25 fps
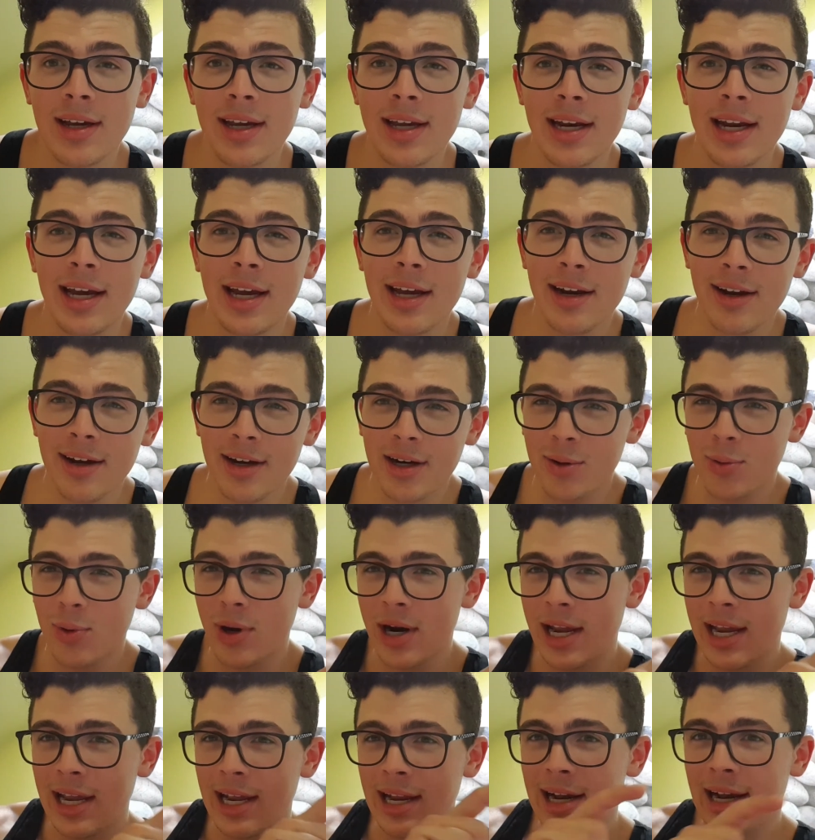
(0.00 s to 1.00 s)
It
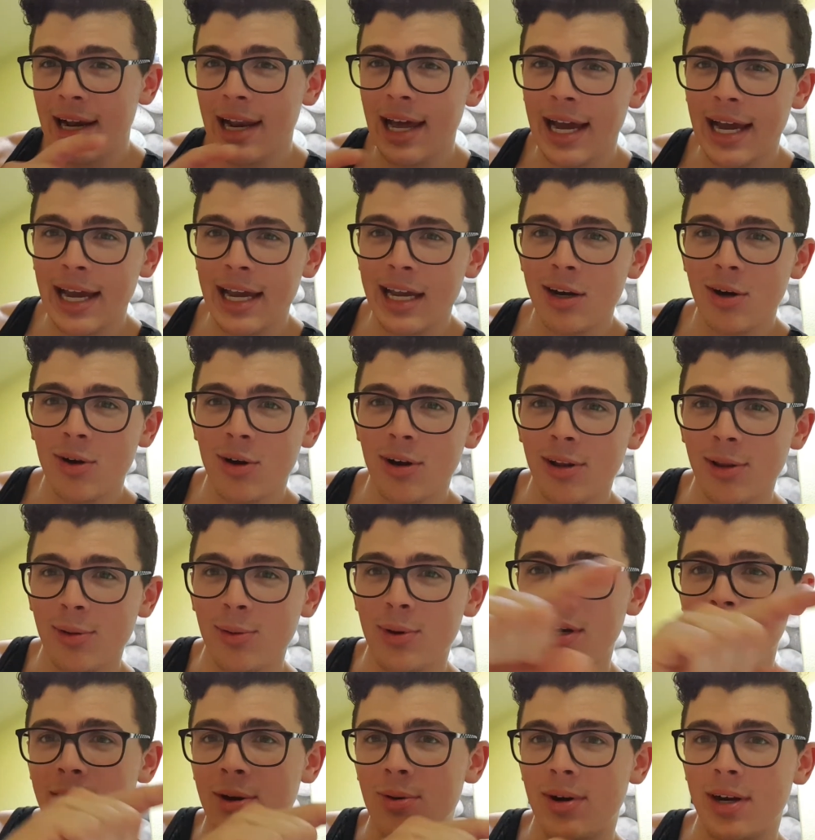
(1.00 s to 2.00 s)
had a gray
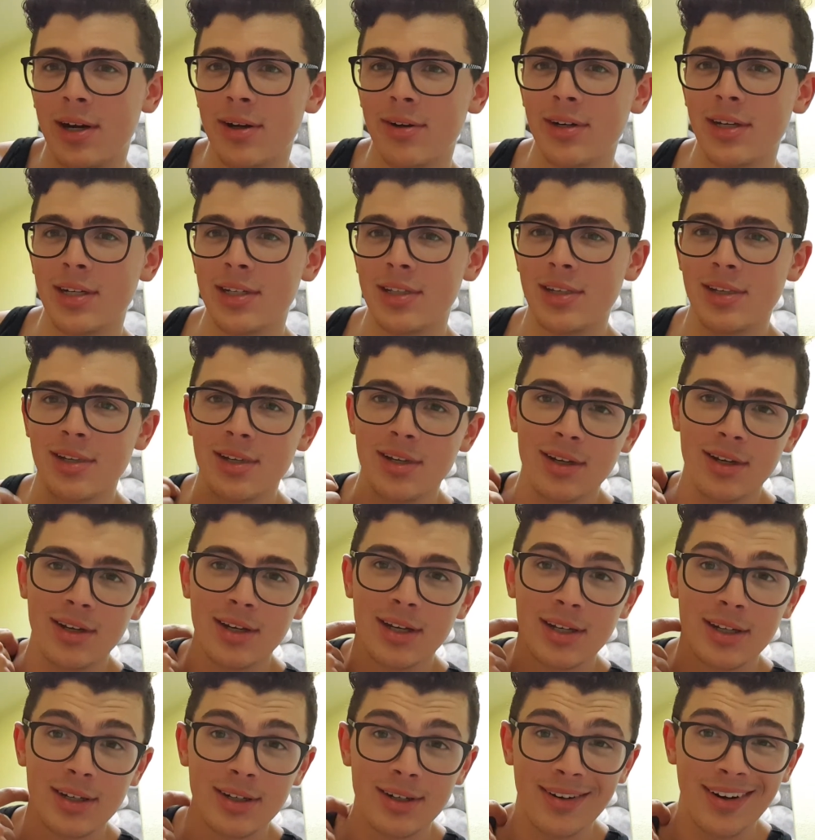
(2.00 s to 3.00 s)
line all the way around
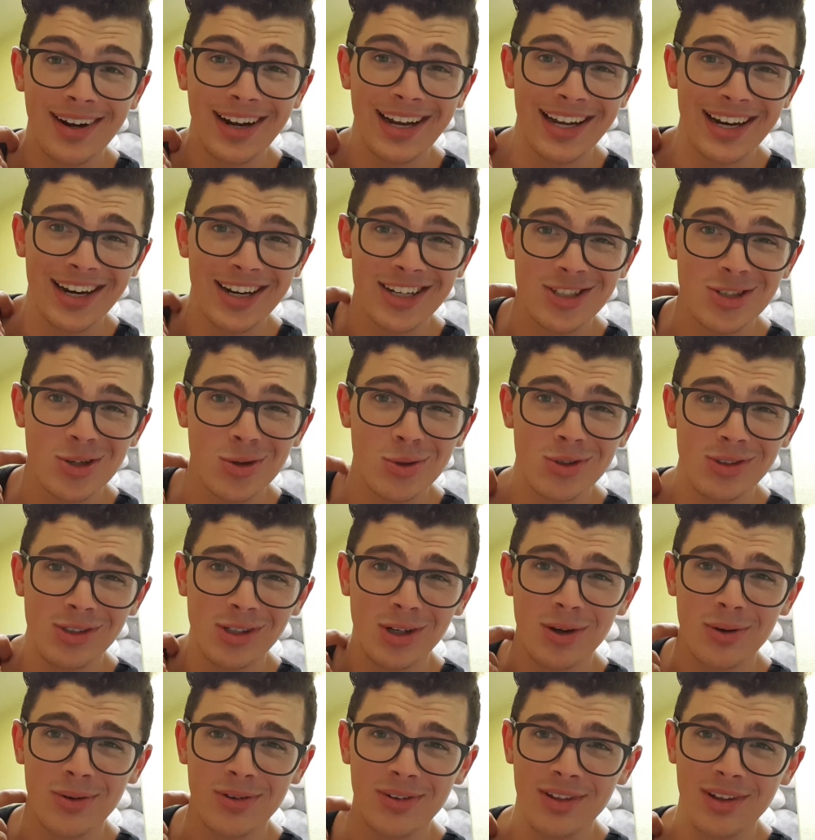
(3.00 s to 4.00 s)
it, kind
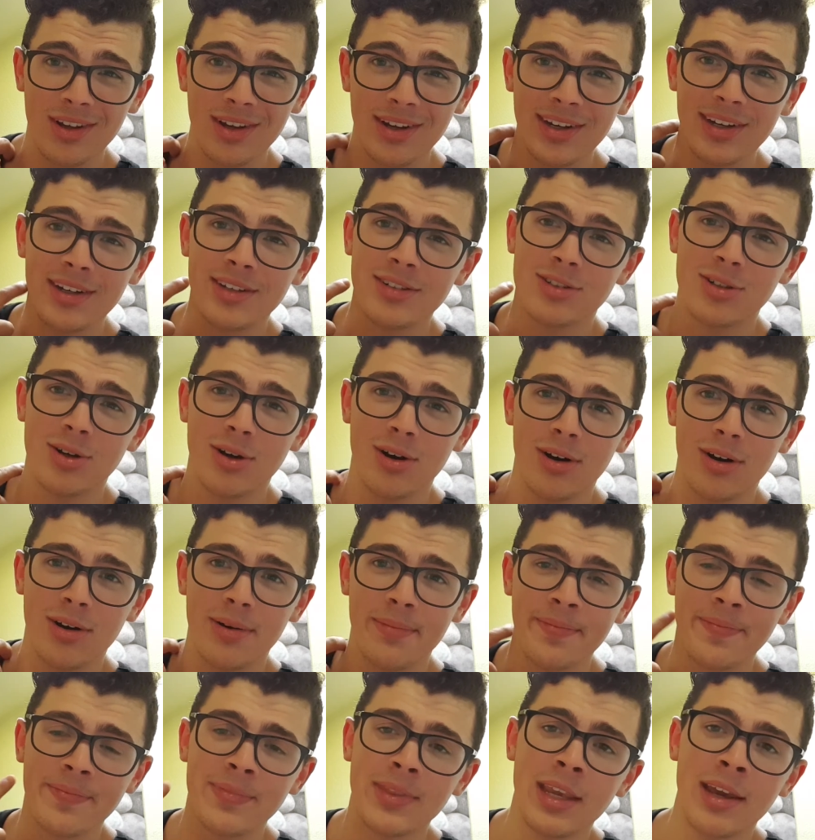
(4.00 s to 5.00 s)
of two-tone
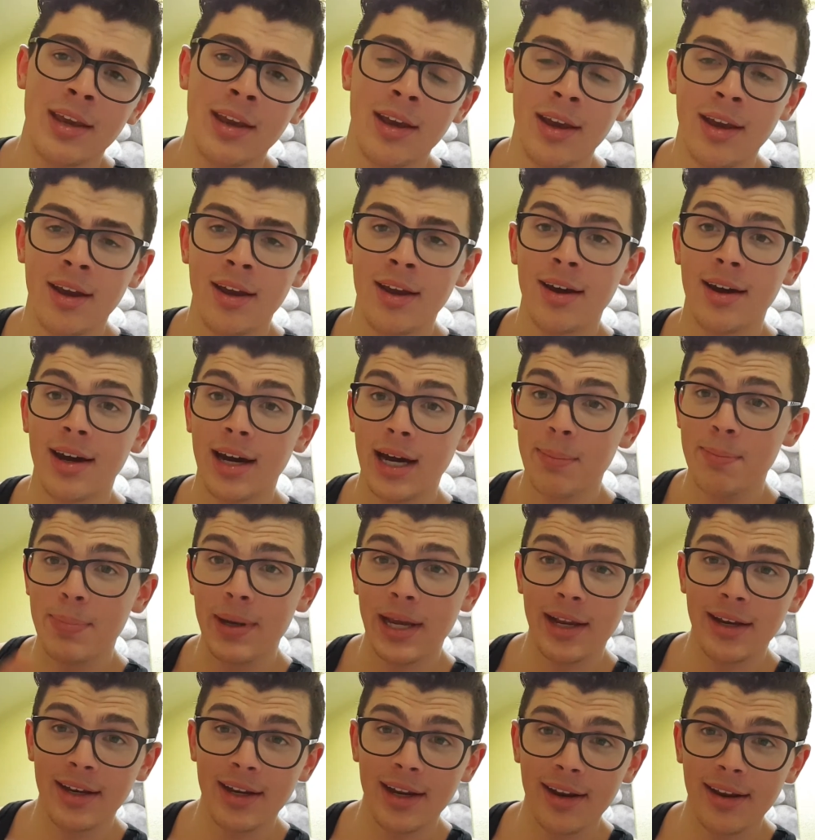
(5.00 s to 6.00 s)
thing, so
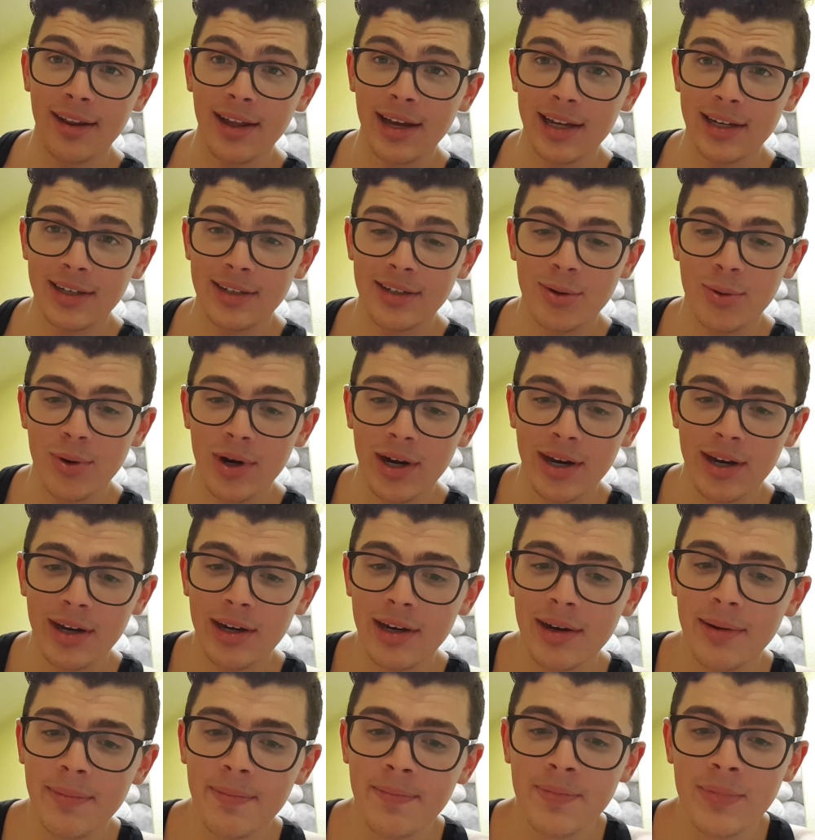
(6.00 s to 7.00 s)
I painted
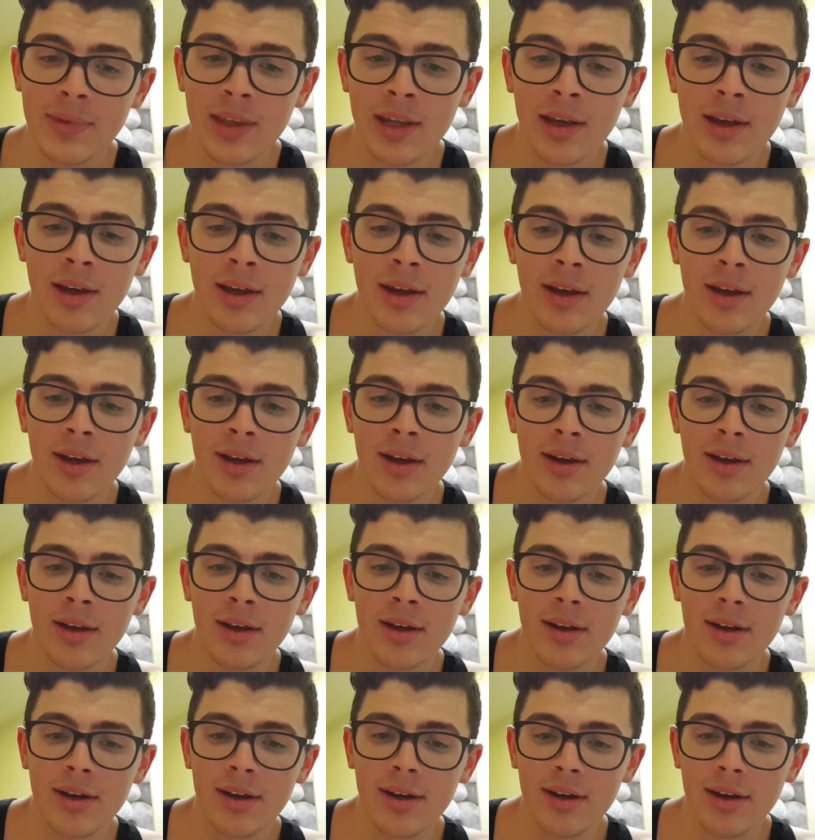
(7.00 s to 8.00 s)
that green.
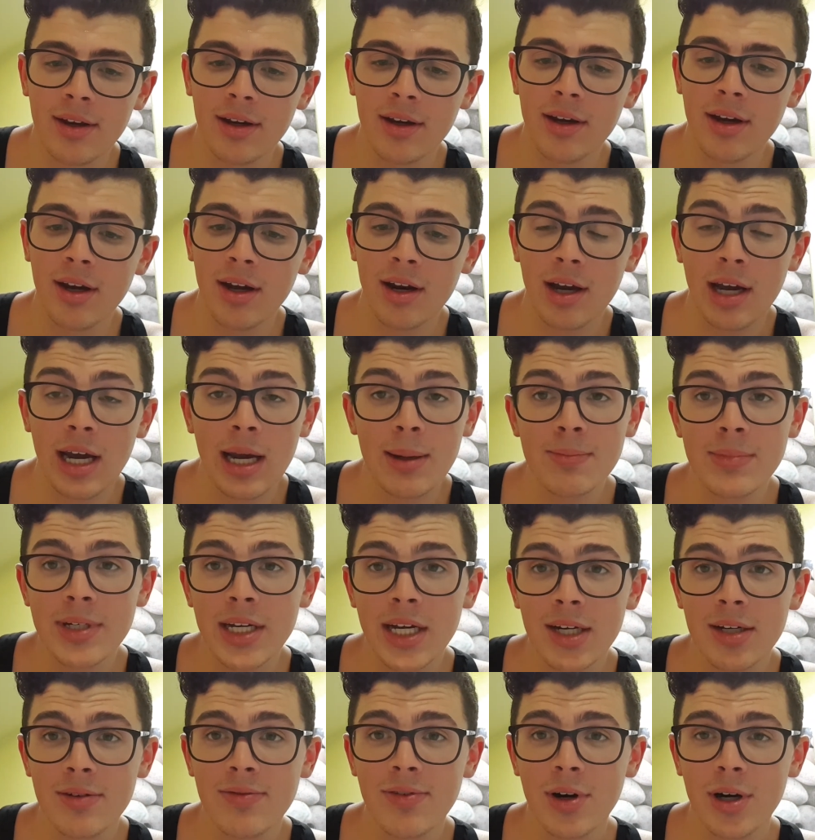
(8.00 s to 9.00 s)

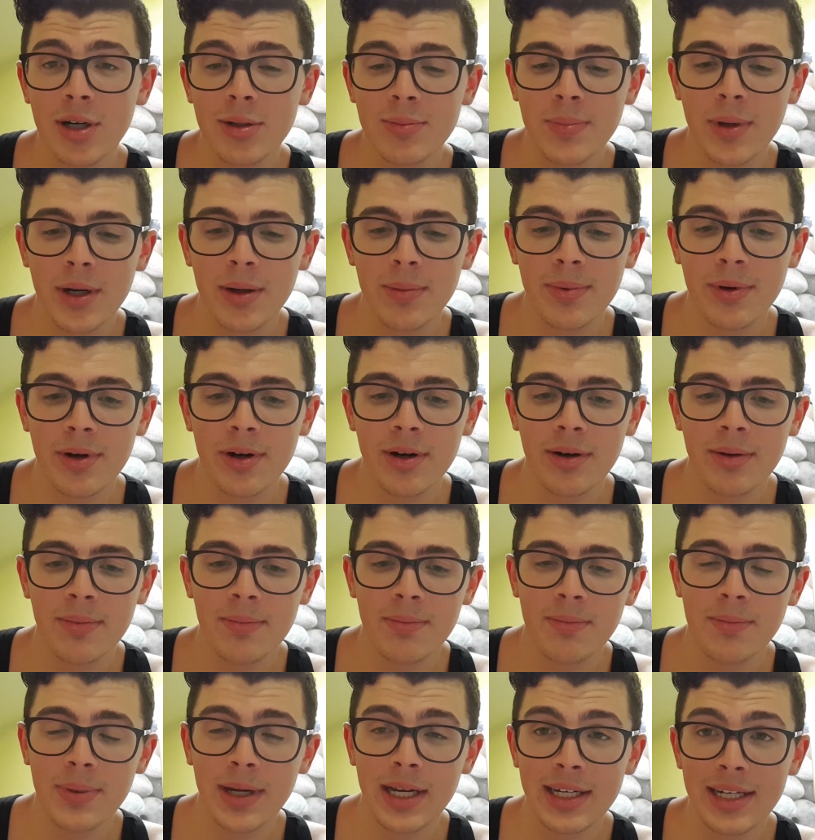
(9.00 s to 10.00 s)
Got an Amtech front
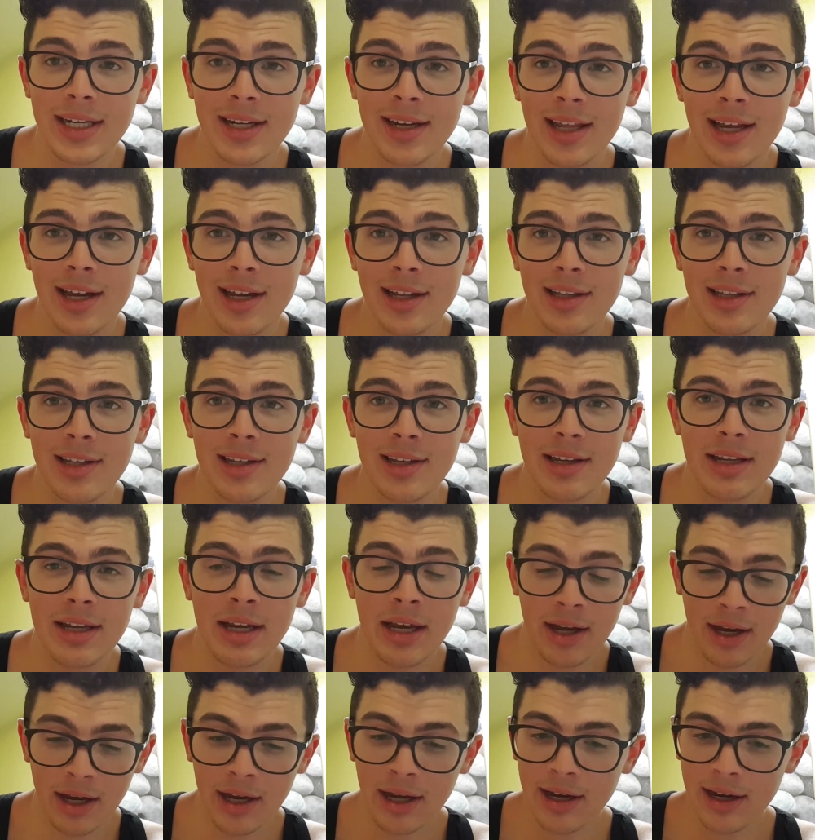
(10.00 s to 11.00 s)
bumper, painted
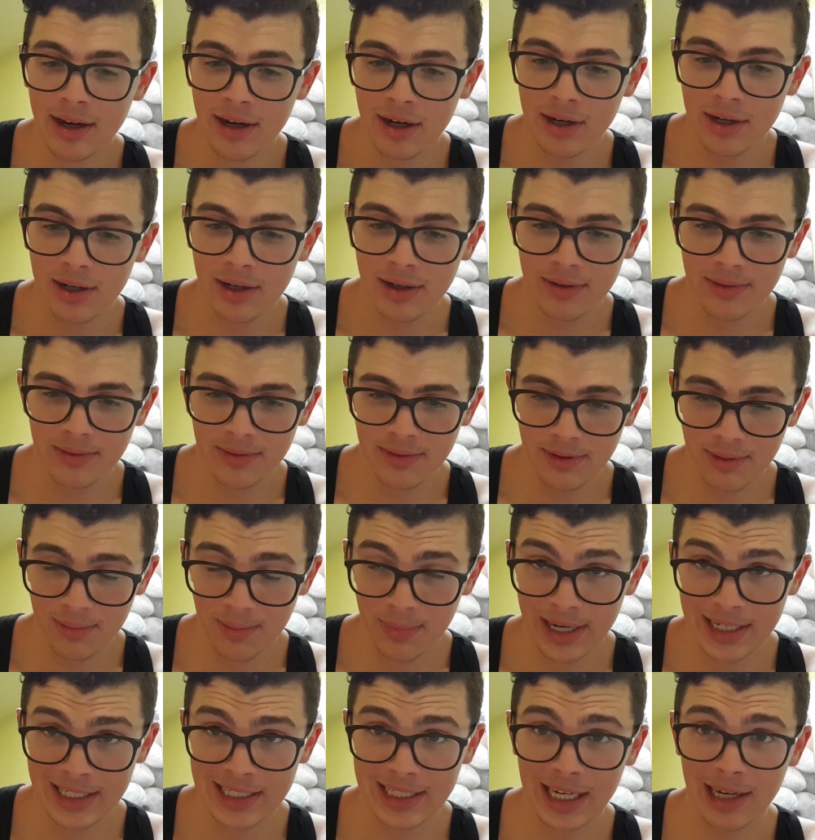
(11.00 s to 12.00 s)
that
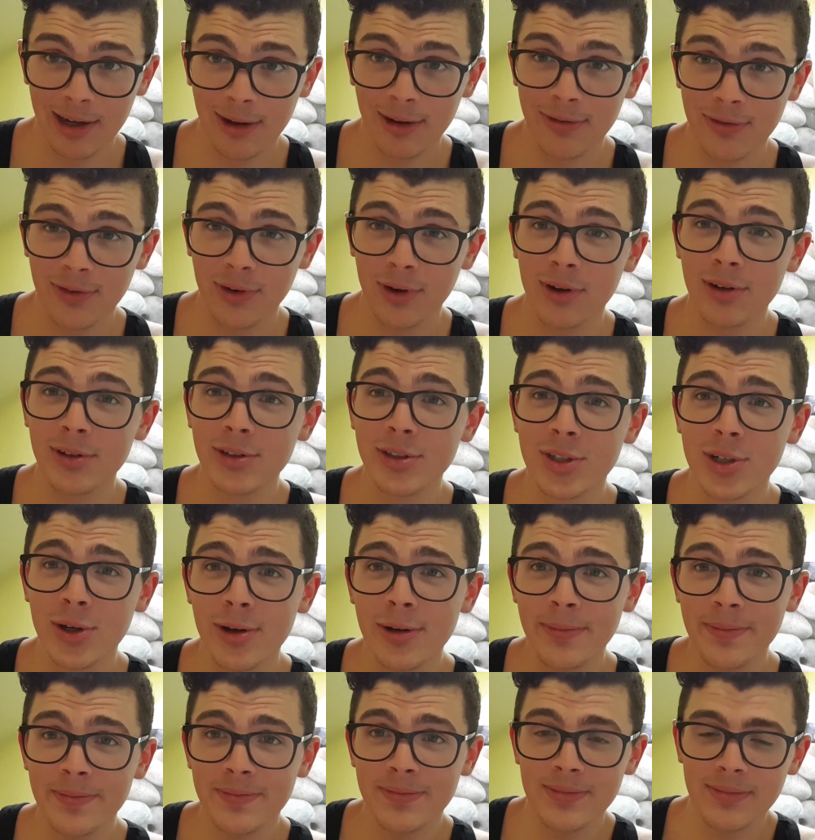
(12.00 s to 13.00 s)
myself
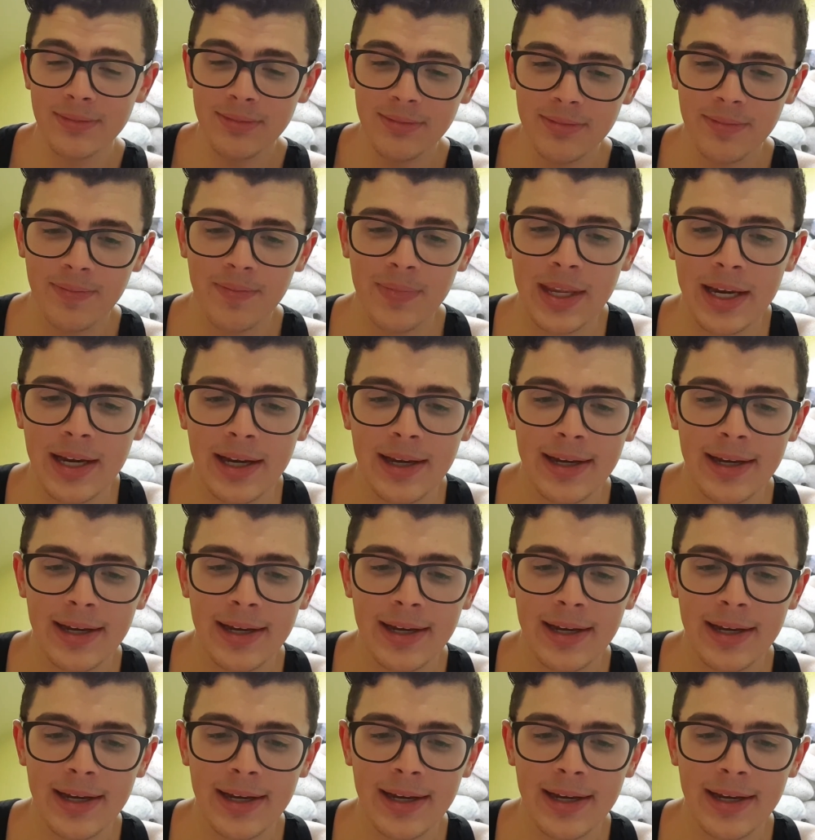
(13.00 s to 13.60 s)
also.